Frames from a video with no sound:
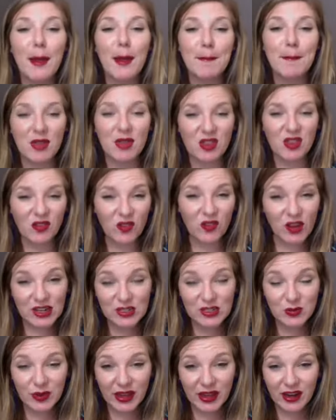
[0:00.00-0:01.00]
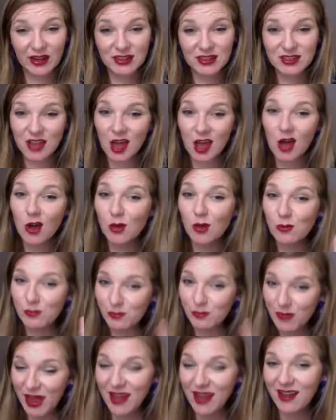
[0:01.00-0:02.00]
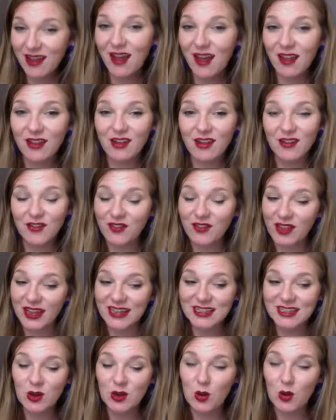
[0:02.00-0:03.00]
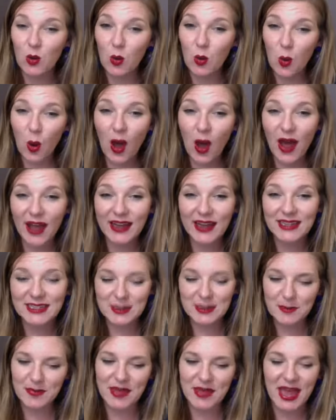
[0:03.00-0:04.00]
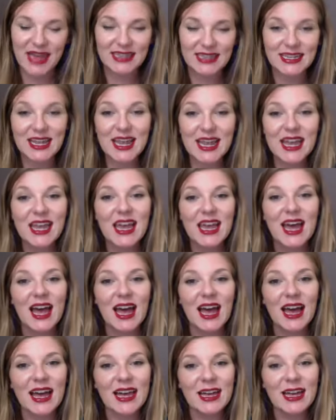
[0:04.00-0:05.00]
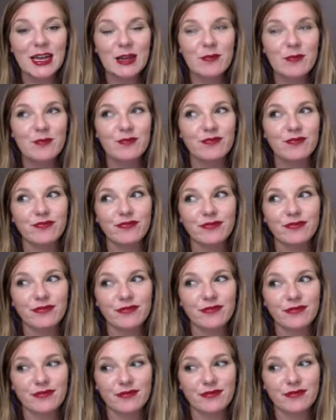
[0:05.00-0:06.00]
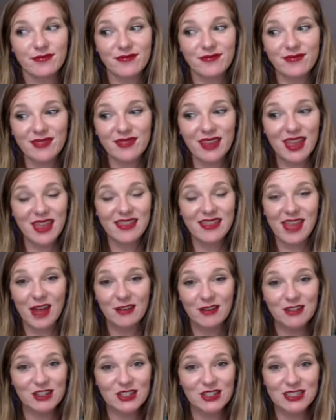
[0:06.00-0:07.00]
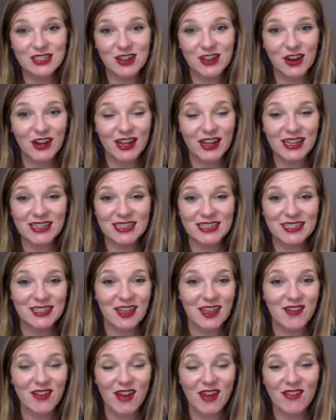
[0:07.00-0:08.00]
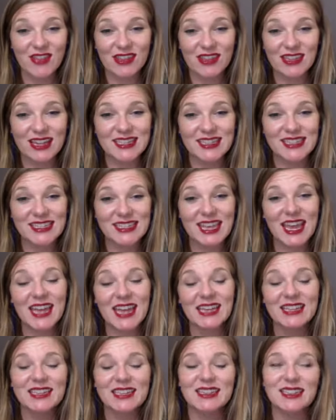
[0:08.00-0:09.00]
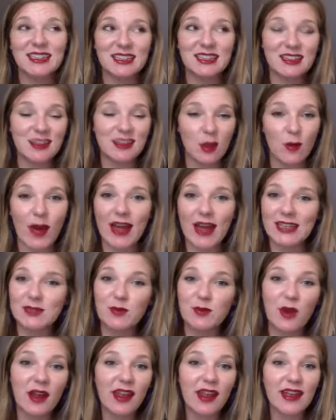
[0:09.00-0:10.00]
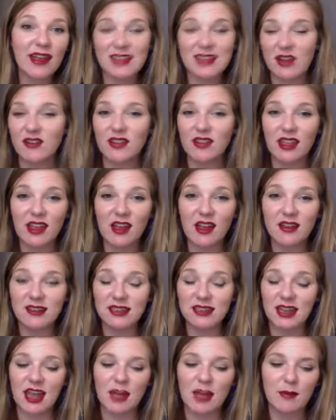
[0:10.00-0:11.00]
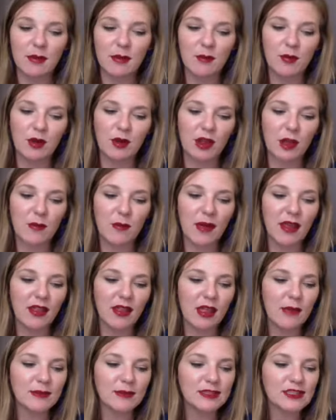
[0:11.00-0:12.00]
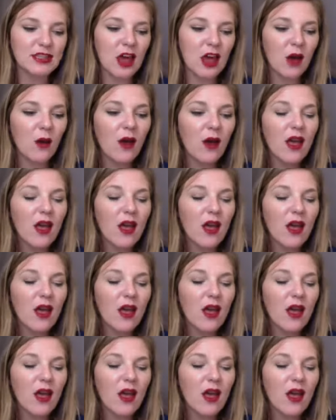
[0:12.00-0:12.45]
but the first week or so, my color flaked quite a bit. And that was just starting to slough off the dead skin, the wax products, everything else that I had been putting on my lips. So